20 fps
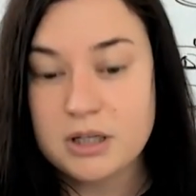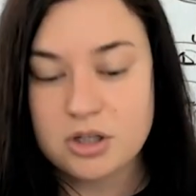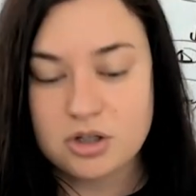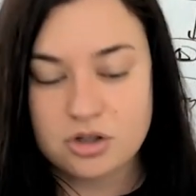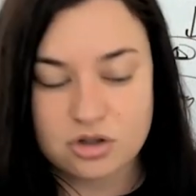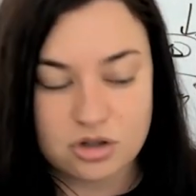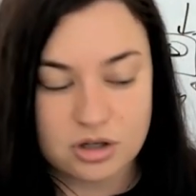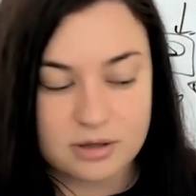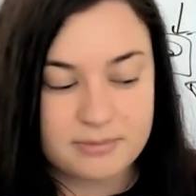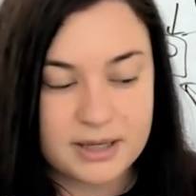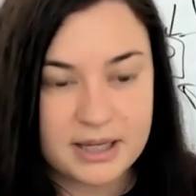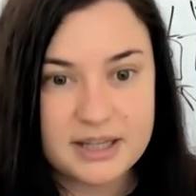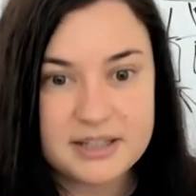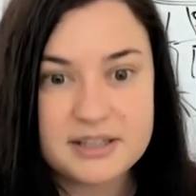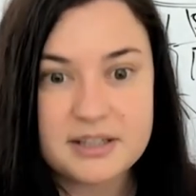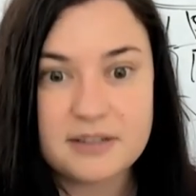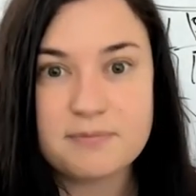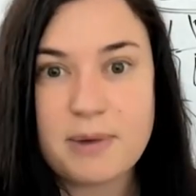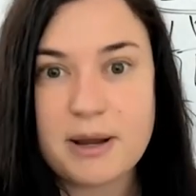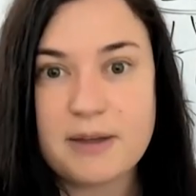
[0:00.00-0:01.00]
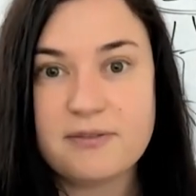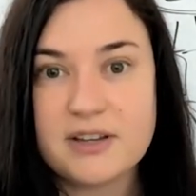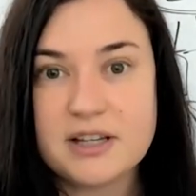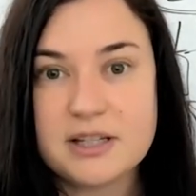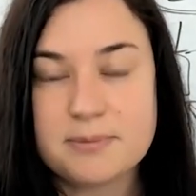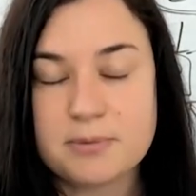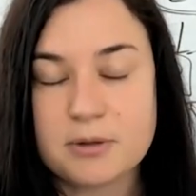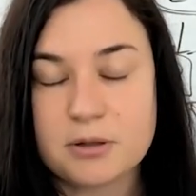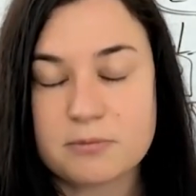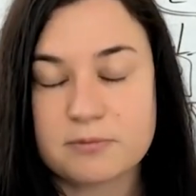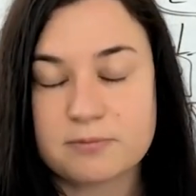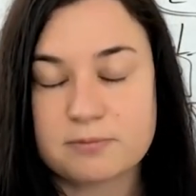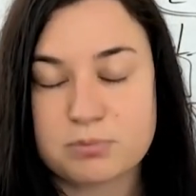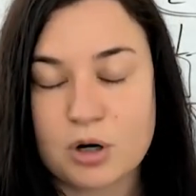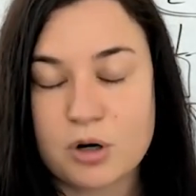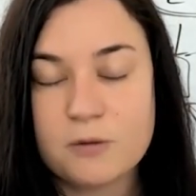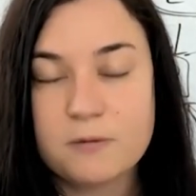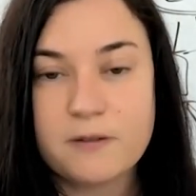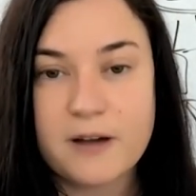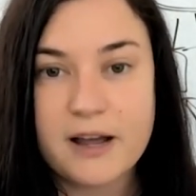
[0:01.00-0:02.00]
streaming it to my Facebook
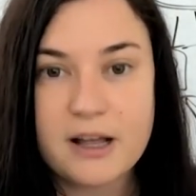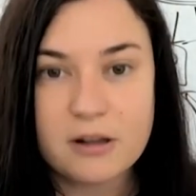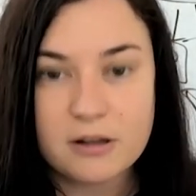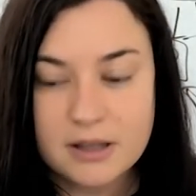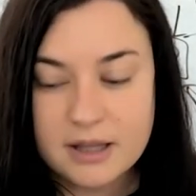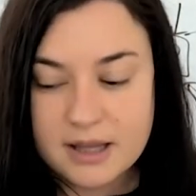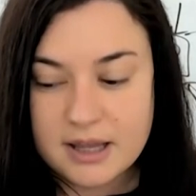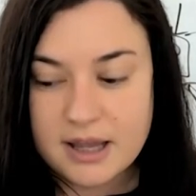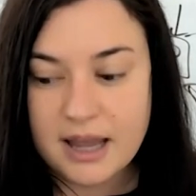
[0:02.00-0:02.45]
profile,